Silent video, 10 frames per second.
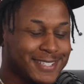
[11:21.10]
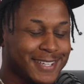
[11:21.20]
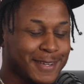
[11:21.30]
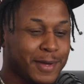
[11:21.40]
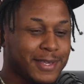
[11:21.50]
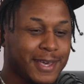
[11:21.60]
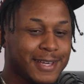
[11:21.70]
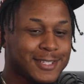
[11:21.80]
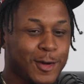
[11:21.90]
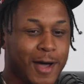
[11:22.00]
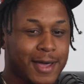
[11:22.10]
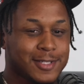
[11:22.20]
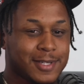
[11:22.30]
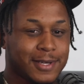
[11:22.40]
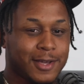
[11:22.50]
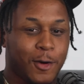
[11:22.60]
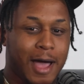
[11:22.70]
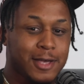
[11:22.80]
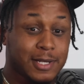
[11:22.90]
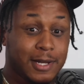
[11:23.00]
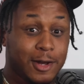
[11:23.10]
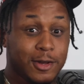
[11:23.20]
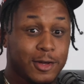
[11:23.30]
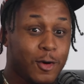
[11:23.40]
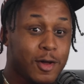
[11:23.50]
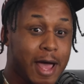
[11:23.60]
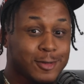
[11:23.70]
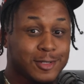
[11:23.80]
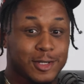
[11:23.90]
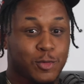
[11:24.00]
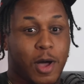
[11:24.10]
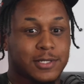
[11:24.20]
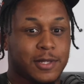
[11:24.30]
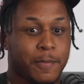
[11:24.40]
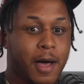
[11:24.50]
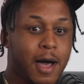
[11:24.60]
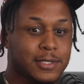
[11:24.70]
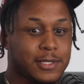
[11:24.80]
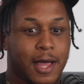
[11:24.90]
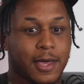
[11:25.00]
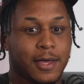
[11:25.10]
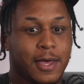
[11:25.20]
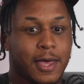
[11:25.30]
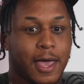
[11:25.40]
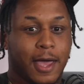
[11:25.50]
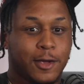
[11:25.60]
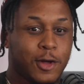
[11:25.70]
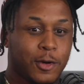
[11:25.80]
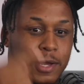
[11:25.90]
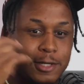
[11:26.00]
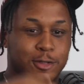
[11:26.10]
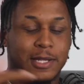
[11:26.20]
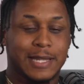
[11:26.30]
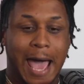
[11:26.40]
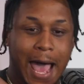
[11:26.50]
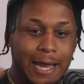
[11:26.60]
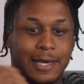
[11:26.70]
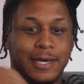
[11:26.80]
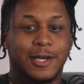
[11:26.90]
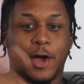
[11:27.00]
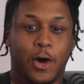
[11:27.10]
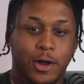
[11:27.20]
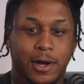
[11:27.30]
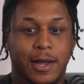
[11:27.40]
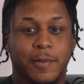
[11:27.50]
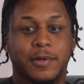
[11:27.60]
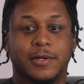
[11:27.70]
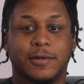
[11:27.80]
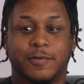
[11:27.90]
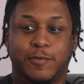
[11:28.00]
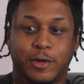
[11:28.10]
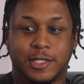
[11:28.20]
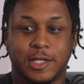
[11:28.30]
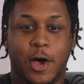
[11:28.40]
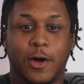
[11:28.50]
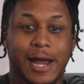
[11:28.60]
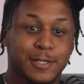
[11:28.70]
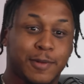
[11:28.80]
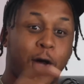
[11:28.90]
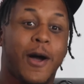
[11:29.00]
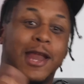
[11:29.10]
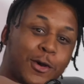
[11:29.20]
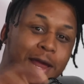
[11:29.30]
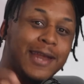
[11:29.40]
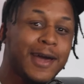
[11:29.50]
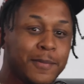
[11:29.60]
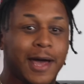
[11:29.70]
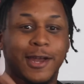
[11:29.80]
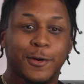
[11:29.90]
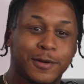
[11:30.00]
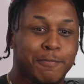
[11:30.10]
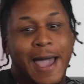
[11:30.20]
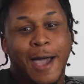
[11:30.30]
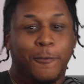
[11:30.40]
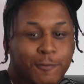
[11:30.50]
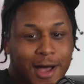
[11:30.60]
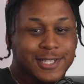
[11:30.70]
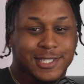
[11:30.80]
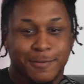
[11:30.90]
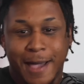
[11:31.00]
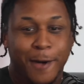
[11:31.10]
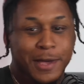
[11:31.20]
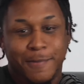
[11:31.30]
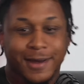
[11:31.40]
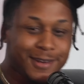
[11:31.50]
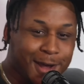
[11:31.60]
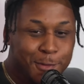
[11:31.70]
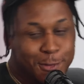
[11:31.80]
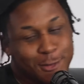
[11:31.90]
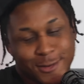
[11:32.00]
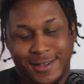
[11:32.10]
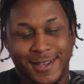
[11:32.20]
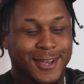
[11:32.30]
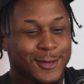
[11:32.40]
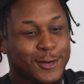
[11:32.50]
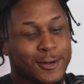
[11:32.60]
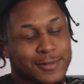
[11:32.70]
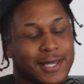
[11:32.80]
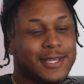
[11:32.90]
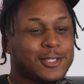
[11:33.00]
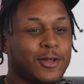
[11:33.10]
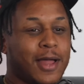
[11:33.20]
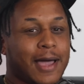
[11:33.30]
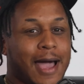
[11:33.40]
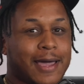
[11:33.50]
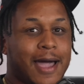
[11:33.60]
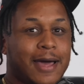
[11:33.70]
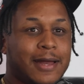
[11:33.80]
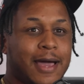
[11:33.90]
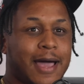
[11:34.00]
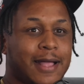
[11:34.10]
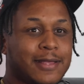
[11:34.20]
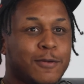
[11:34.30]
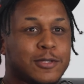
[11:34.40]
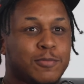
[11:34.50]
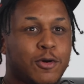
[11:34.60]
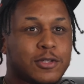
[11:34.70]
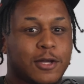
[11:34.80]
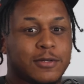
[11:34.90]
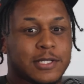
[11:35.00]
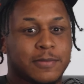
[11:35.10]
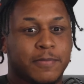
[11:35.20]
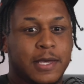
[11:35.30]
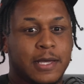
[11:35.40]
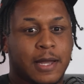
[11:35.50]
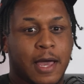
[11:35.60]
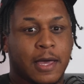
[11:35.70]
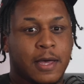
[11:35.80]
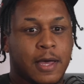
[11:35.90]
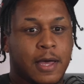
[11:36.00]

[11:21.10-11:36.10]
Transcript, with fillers: shit. But yeah, so I used to go. I used to literally go in the house and just watch the box. Like, Facts. and you know, niggas used to dial in, call the number for the song, and I used to be like, oh, I know that number. I know my Usher, my way about to come on. Yeah, you know what I'm saying. So like, I kind of like I, it was more so just me like.